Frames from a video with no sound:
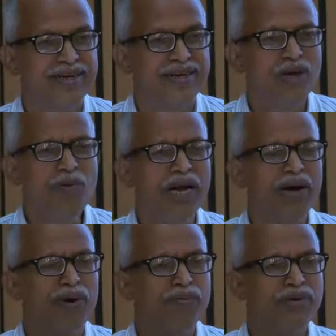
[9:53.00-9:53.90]
You might
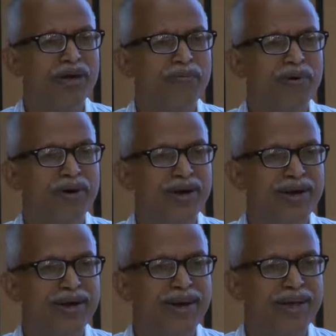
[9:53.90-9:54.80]
have observed, Baba,
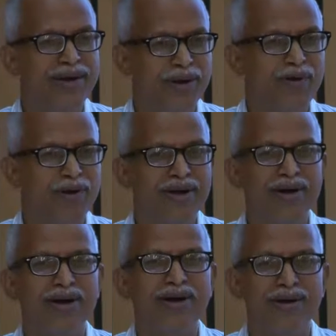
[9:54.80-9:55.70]
like in your
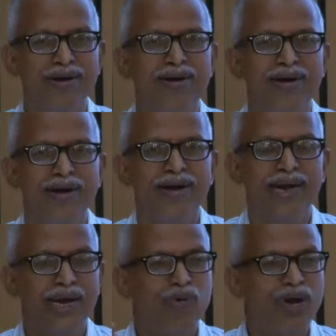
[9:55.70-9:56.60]

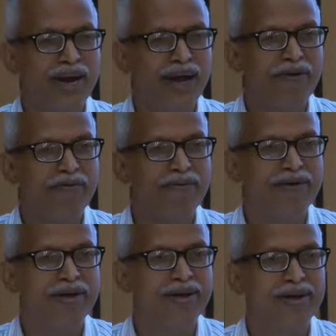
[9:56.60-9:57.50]
day to day life,
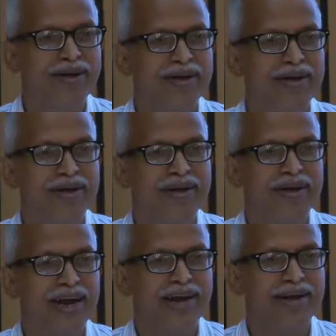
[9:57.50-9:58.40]

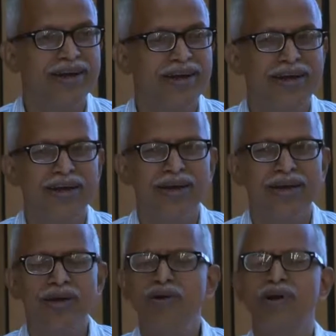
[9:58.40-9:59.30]
right?
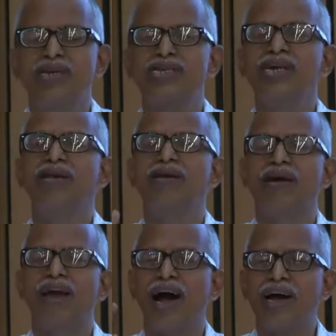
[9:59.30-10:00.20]
You have not seen the uh,
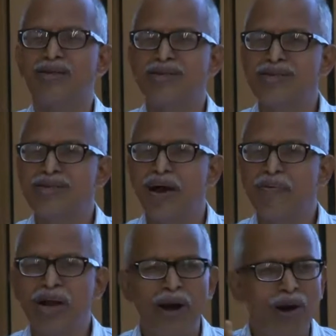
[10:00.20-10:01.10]
grass is
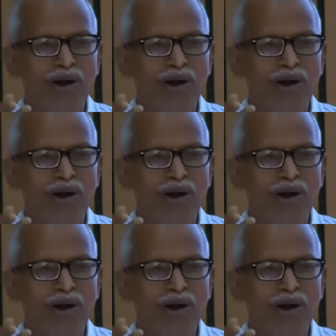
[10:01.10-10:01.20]
having lot